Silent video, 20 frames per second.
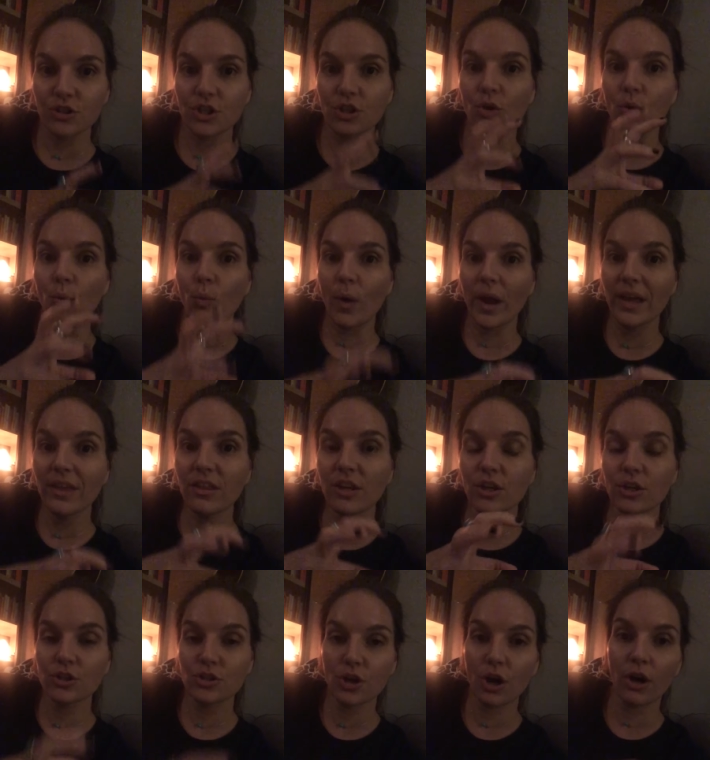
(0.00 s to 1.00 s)
the way that
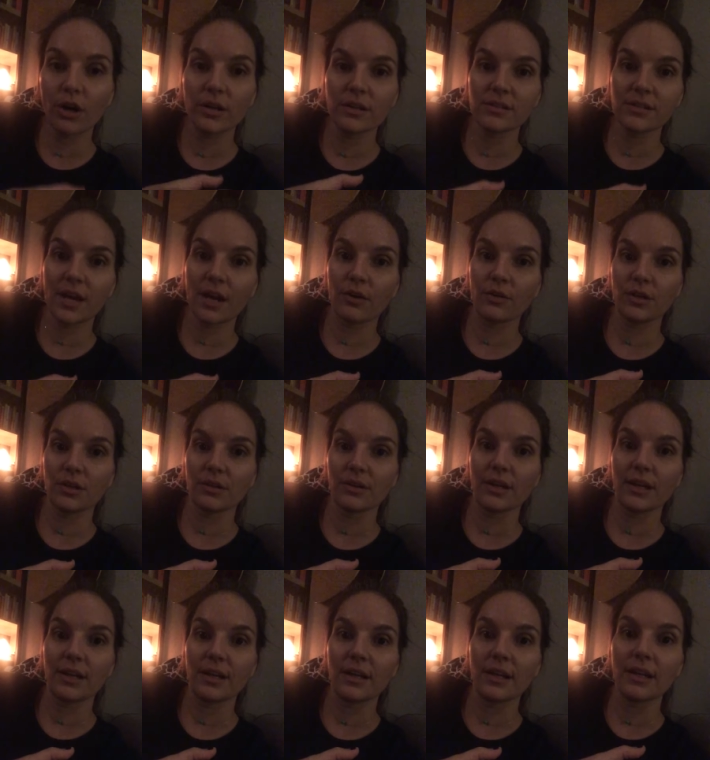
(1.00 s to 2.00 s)
your chart is
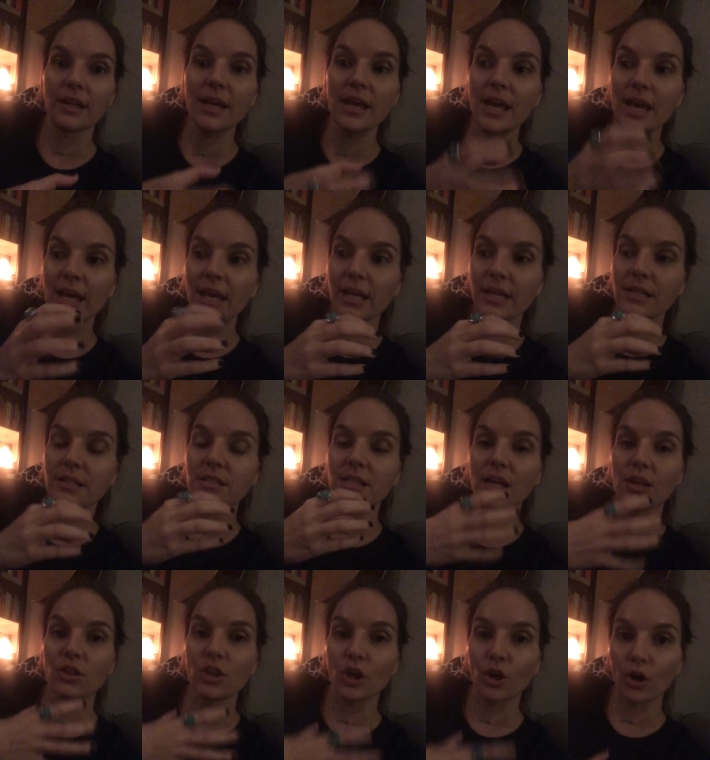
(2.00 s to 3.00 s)
calculated is
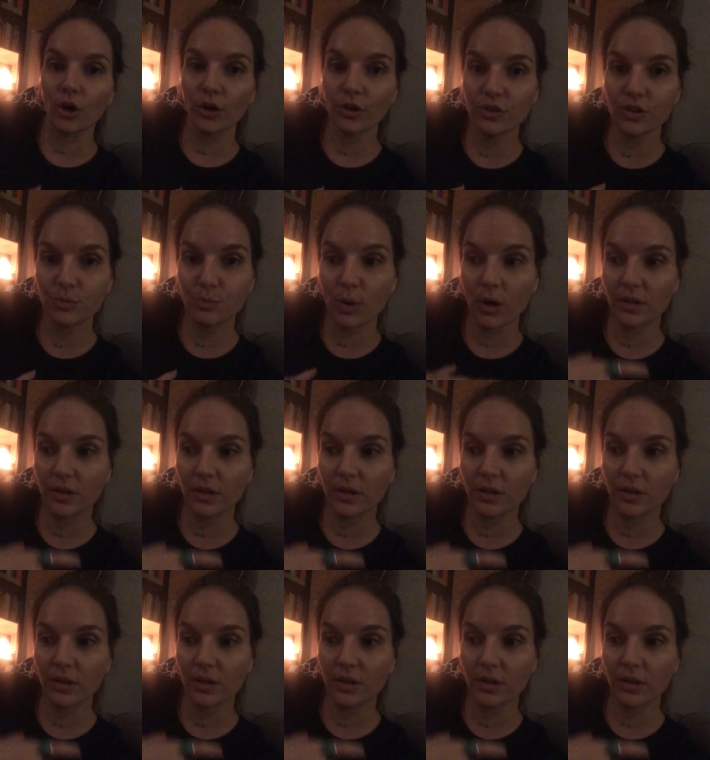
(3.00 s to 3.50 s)
the Earth's